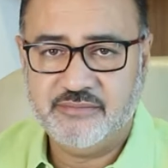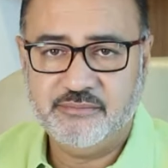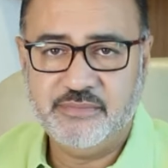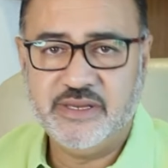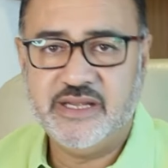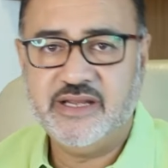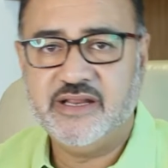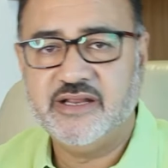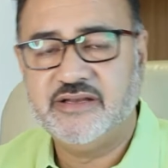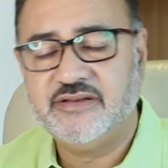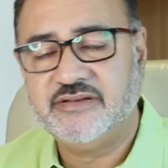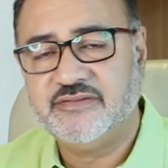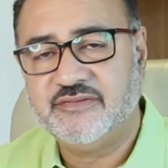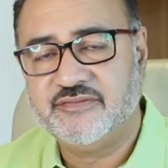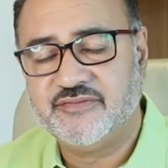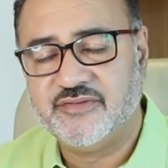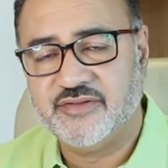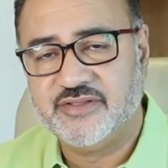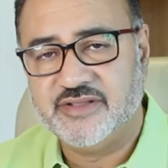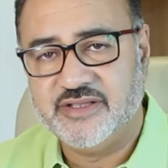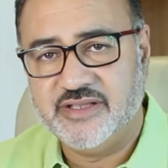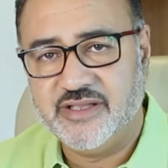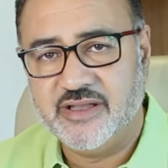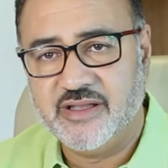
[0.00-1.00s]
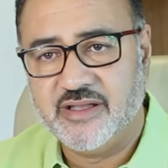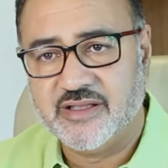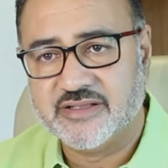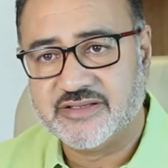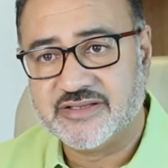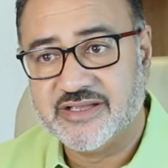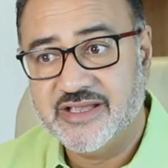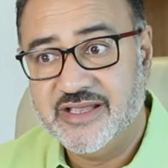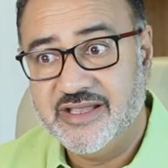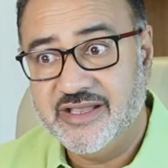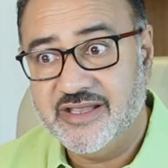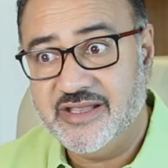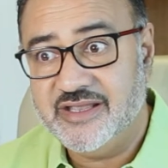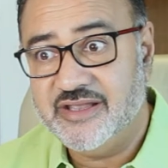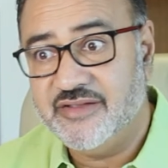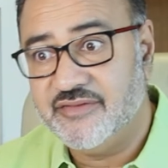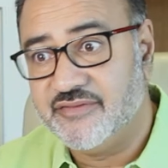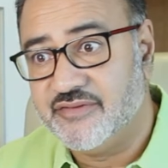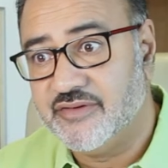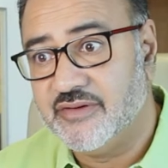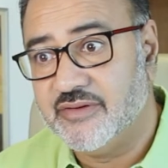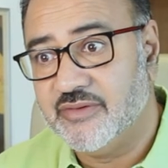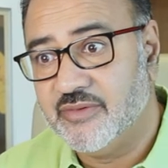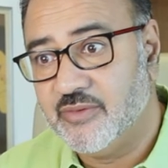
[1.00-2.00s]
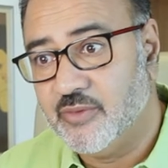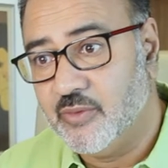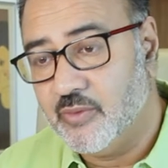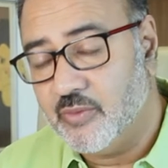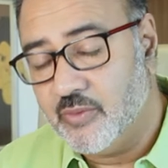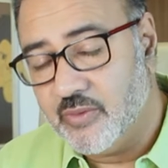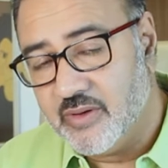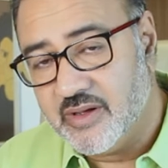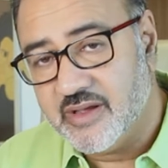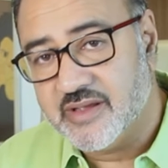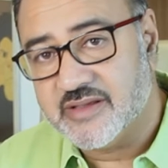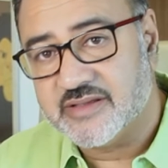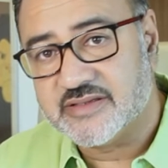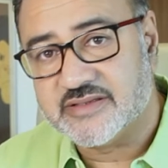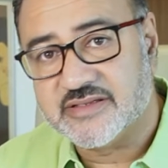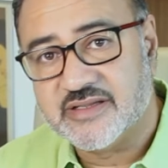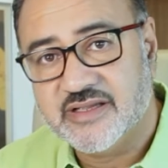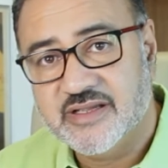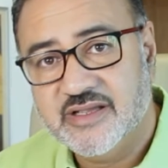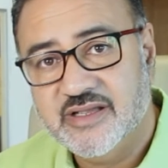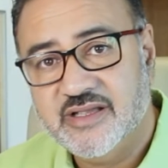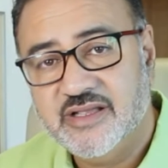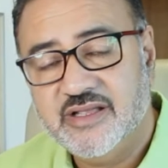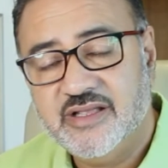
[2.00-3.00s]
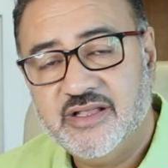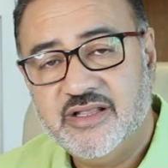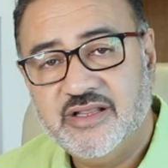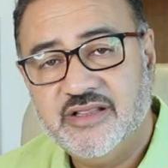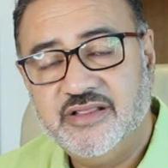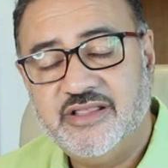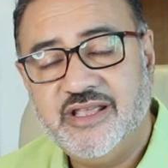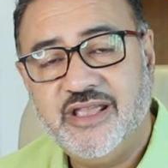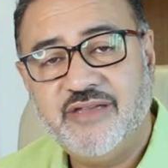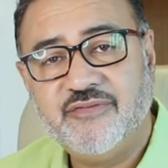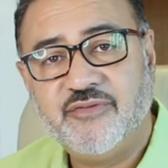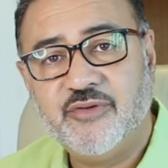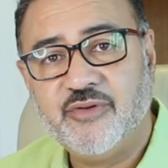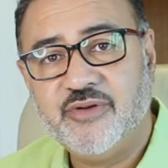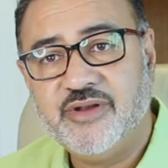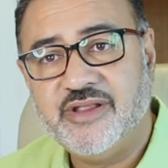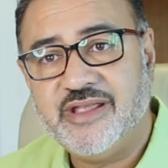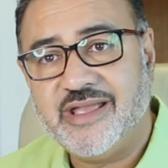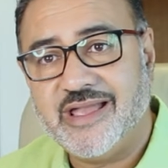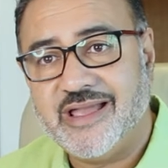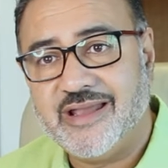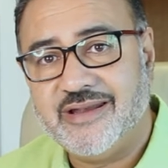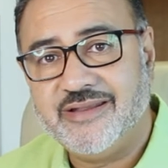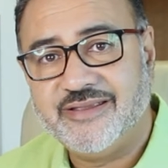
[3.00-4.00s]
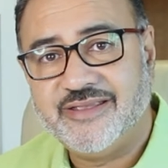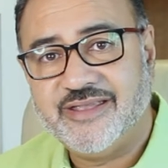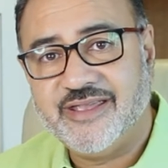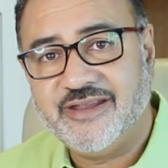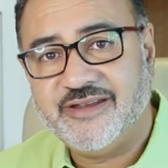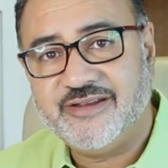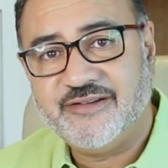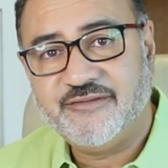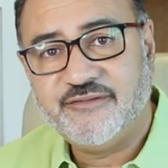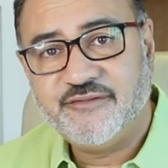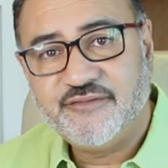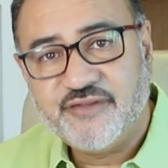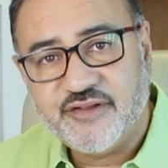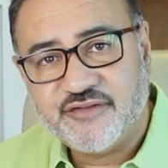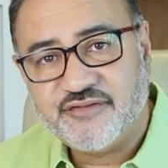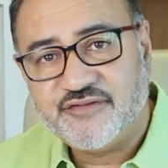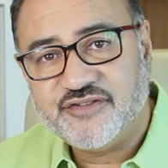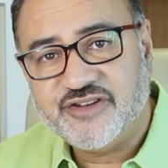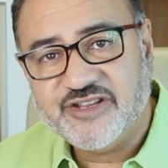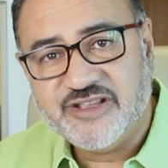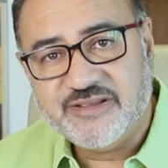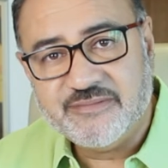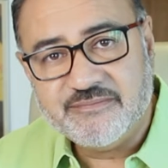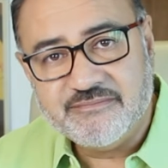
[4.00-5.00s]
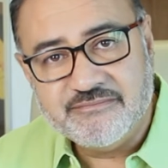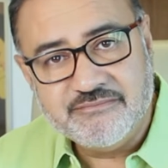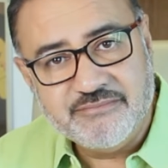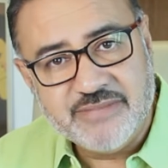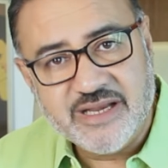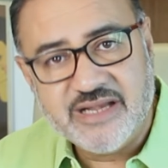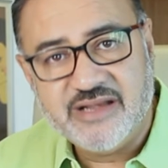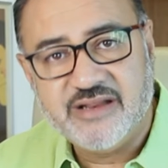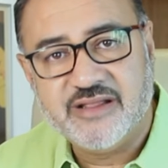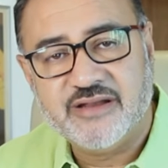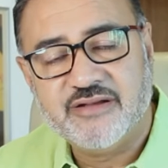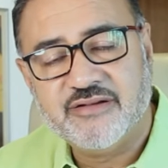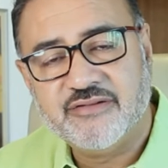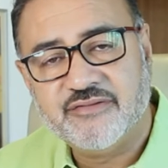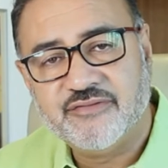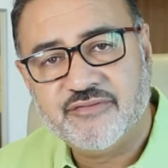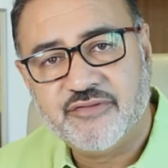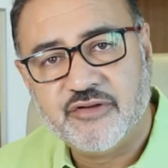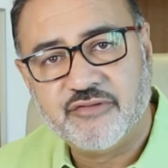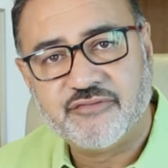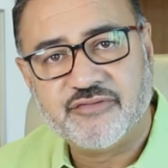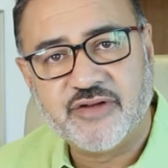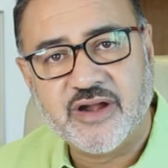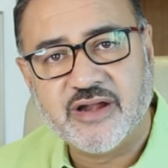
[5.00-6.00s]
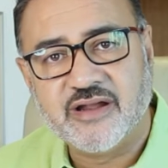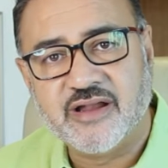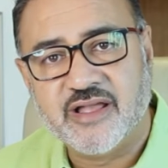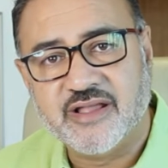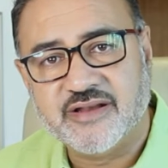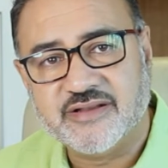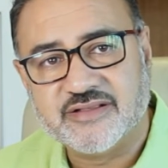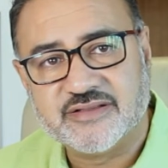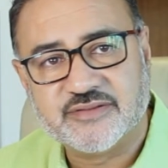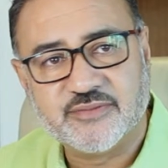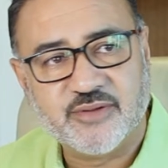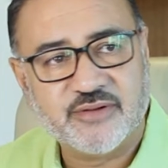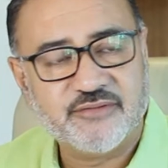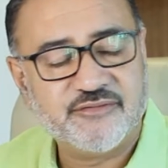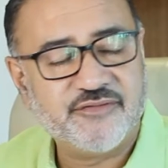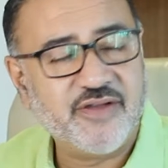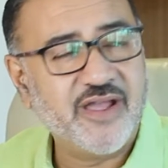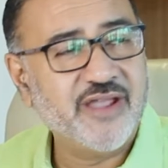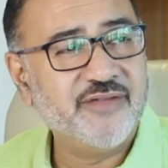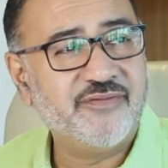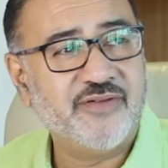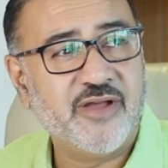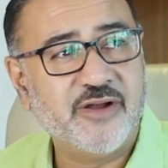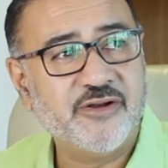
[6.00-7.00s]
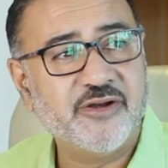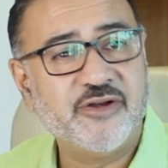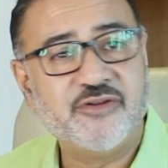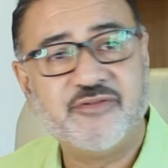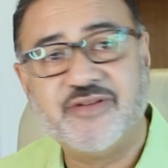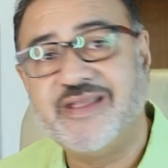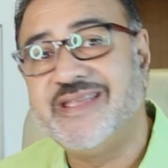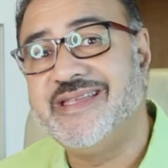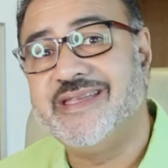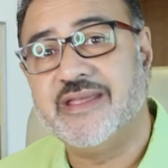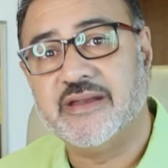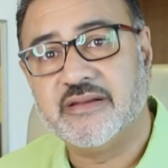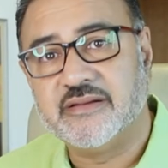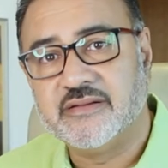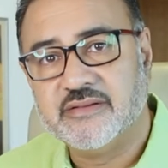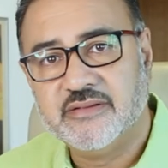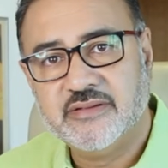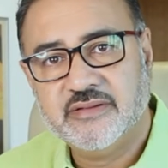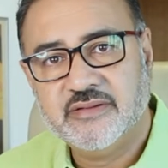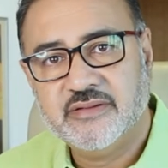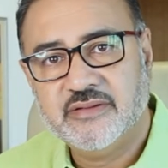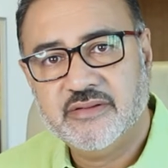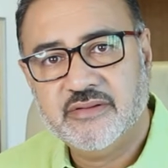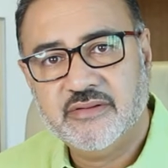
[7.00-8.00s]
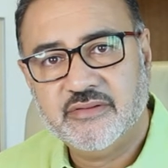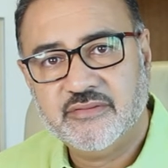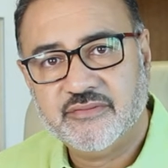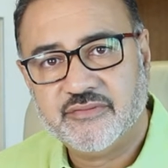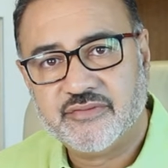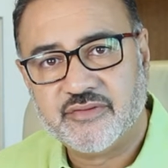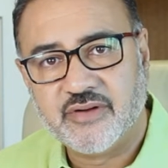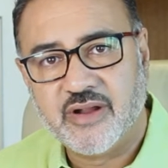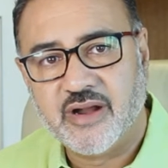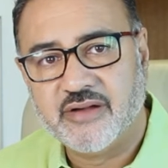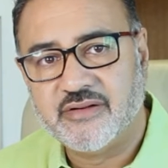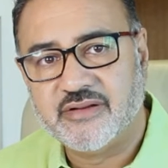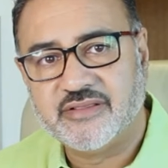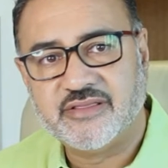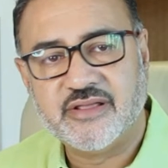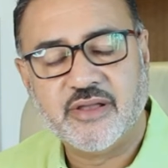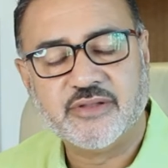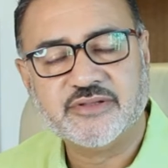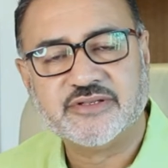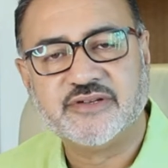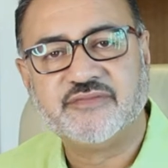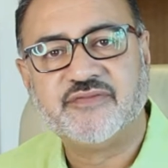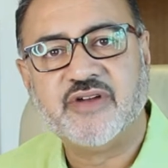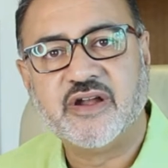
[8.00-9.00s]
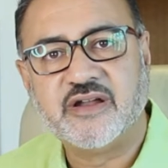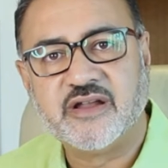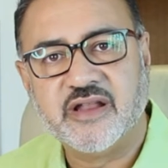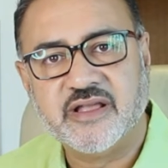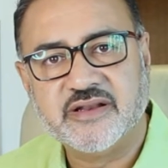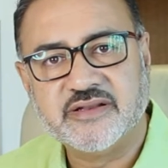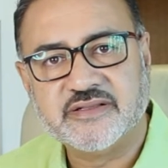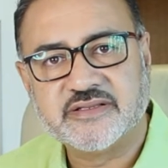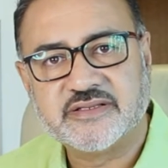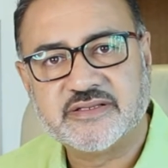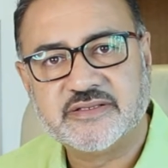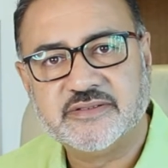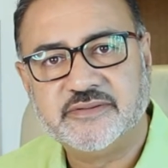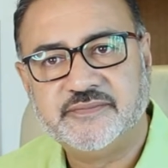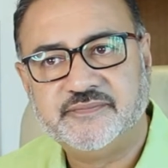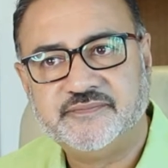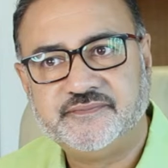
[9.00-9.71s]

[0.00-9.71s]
million for the arts, even worse, they've only allocated 50 million for frontliners. 500 ringgit for 100,000 frontliners.